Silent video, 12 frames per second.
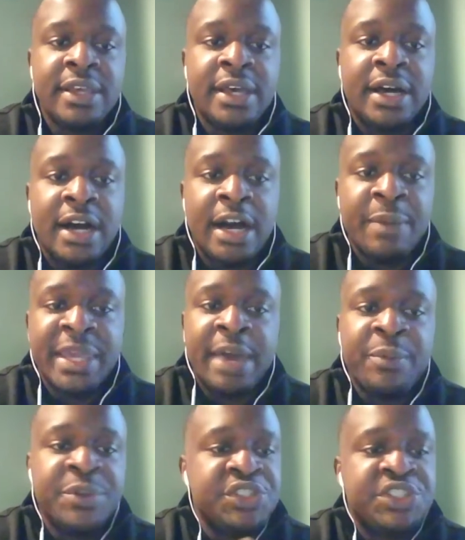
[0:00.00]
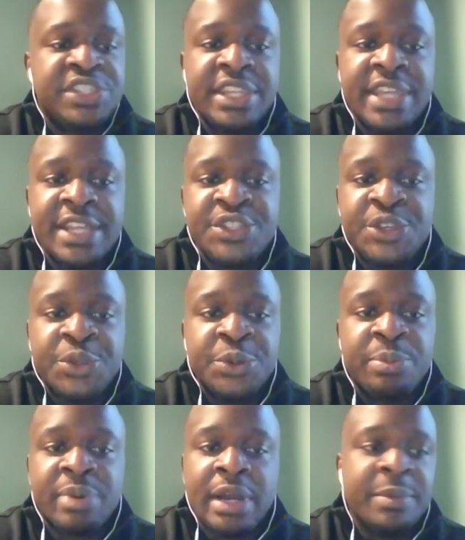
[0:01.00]
and I would just send that to you
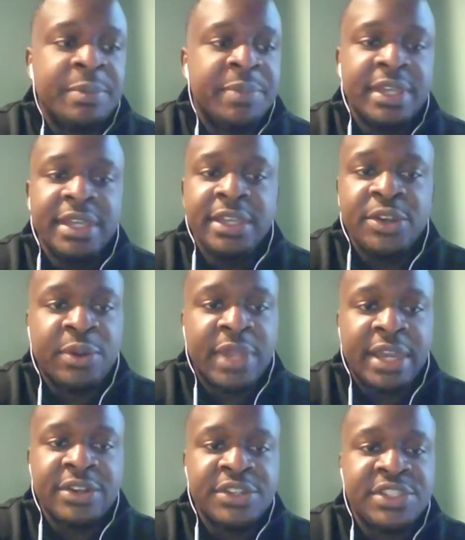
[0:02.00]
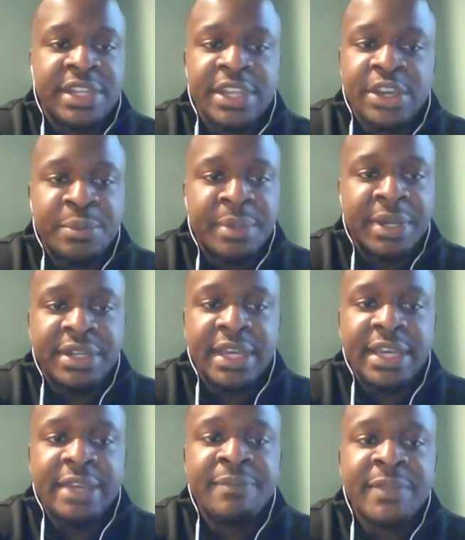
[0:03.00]
probably like on a Sunday or Monday.